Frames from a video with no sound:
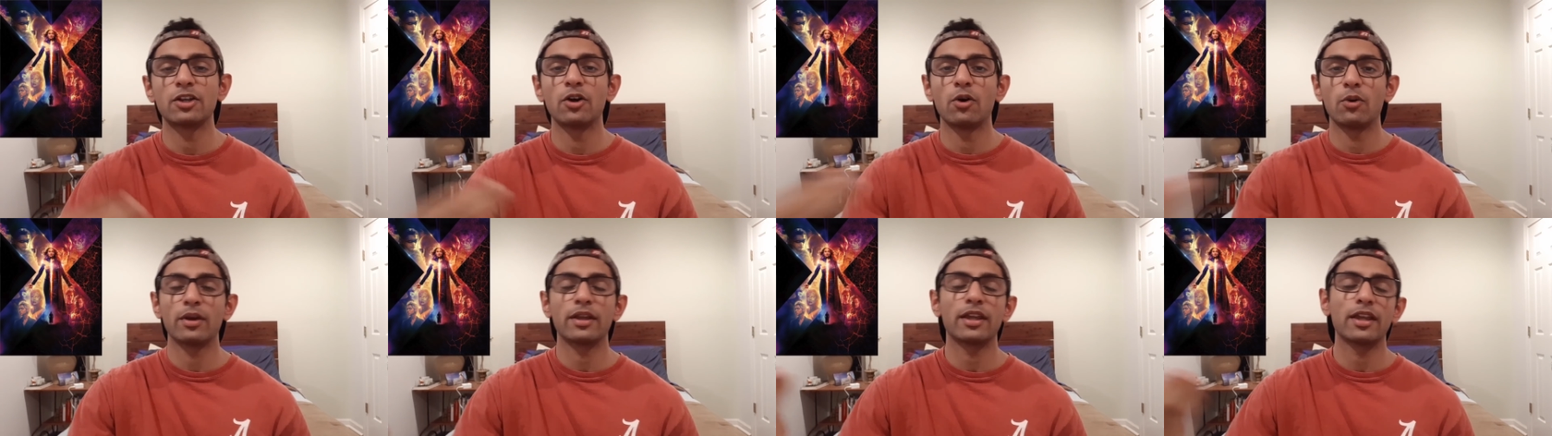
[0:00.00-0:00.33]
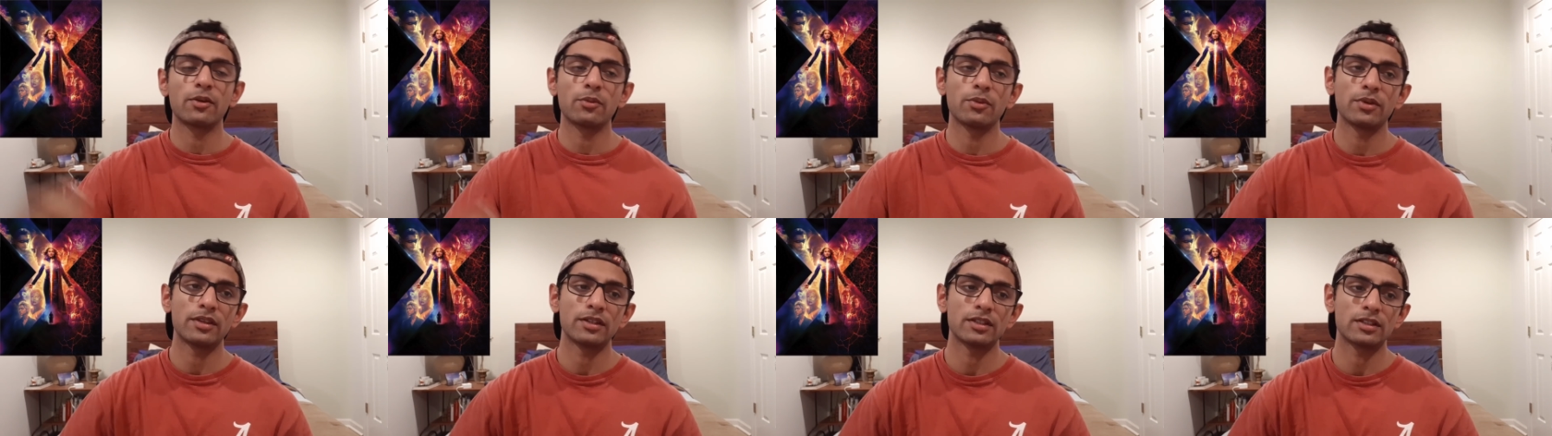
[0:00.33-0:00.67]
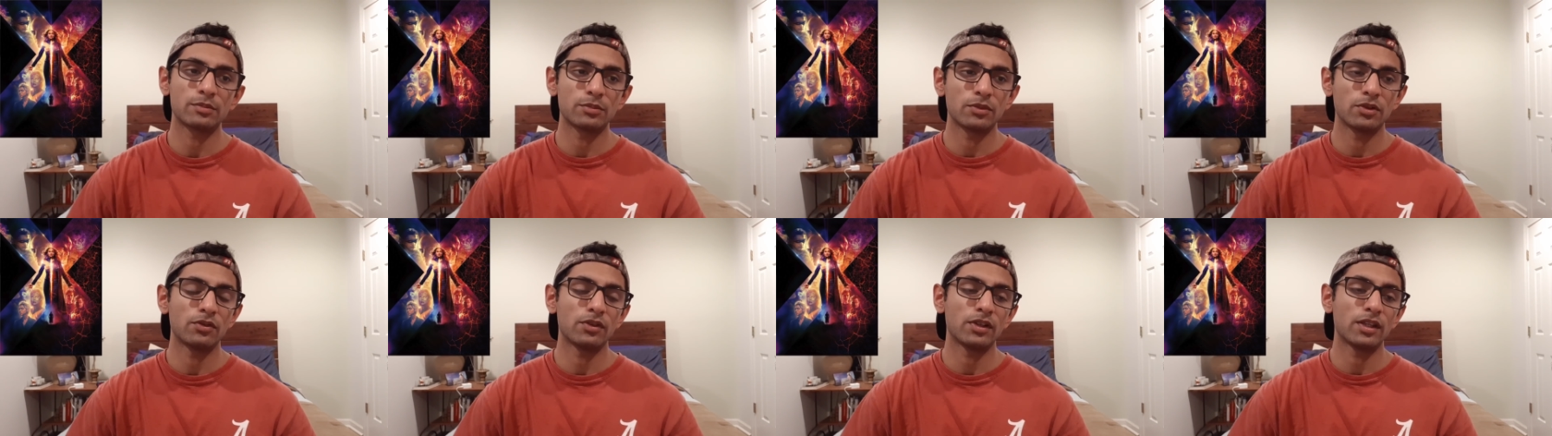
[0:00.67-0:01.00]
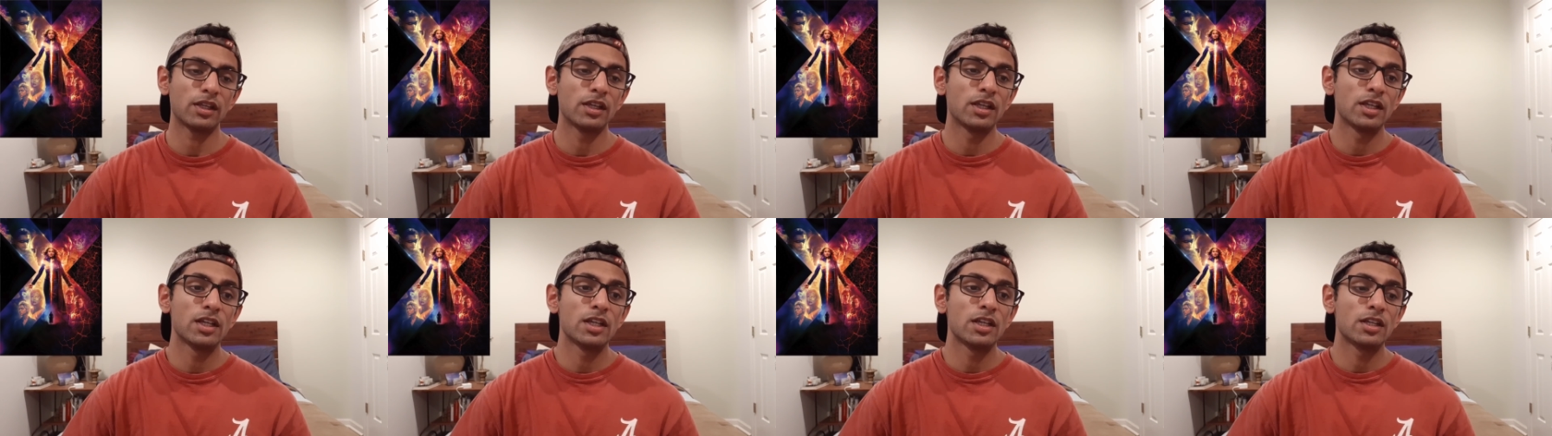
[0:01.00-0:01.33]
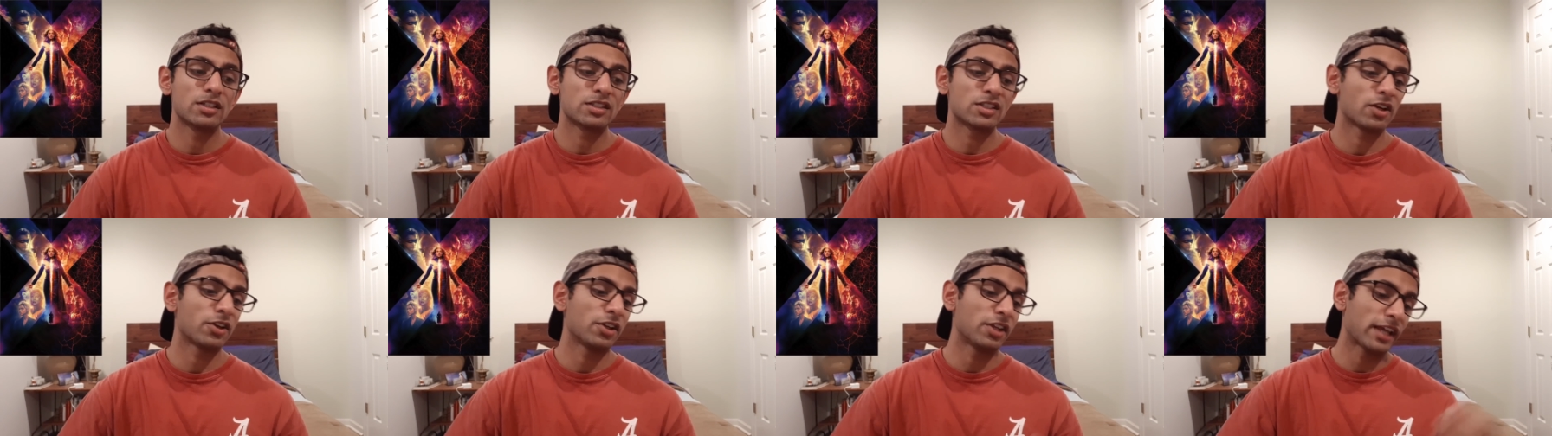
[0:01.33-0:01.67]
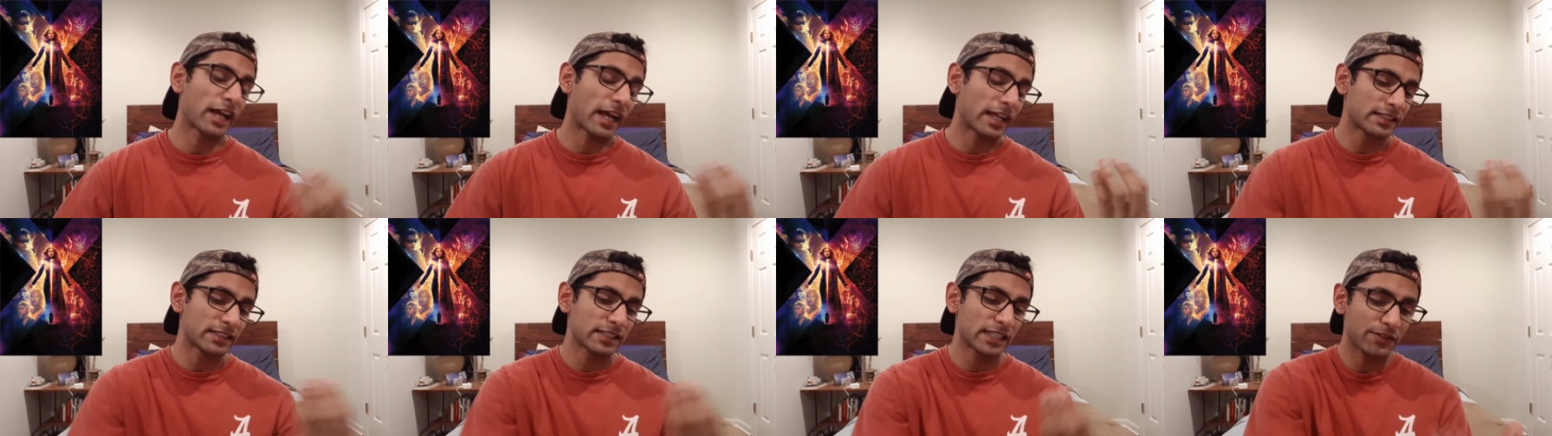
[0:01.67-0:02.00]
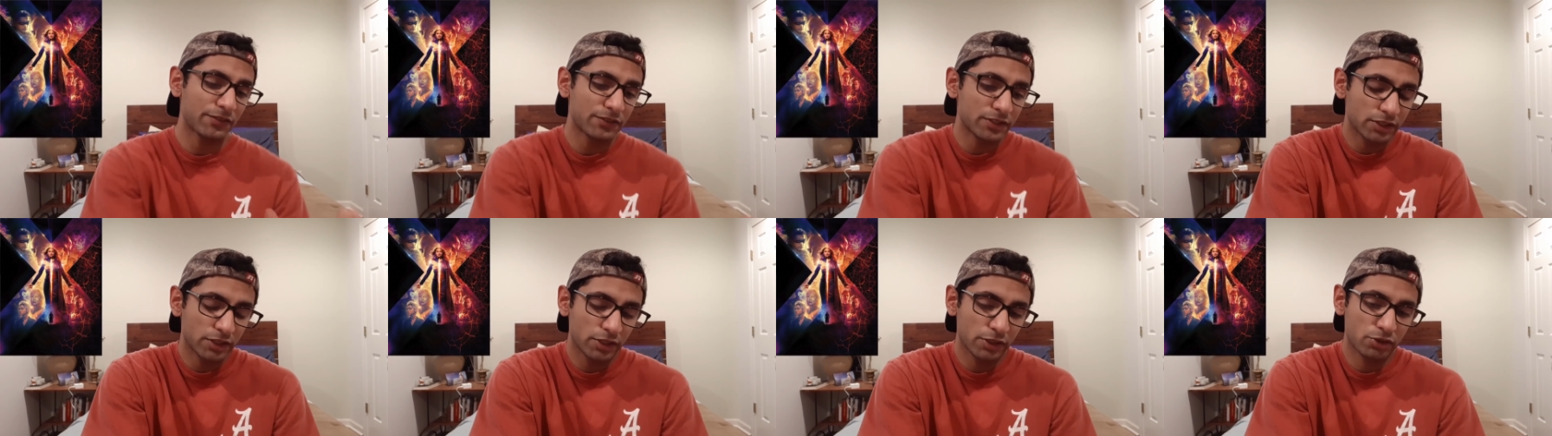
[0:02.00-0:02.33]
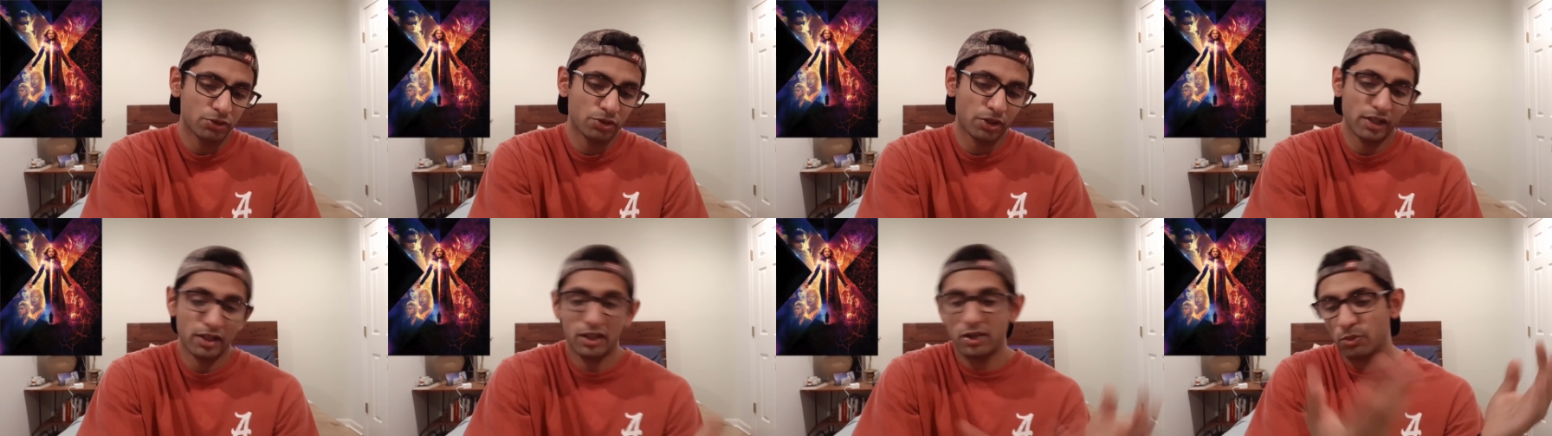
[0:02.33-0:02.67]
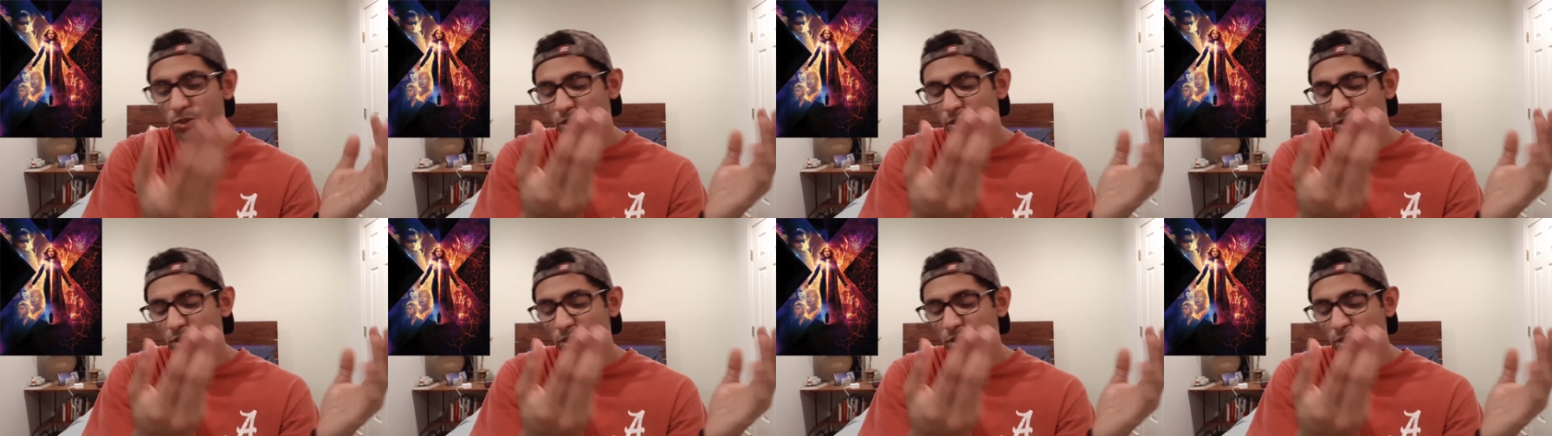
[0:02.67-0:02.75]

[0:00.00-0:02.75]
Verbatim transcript: going in with this movie. So you had to give us a good trailer,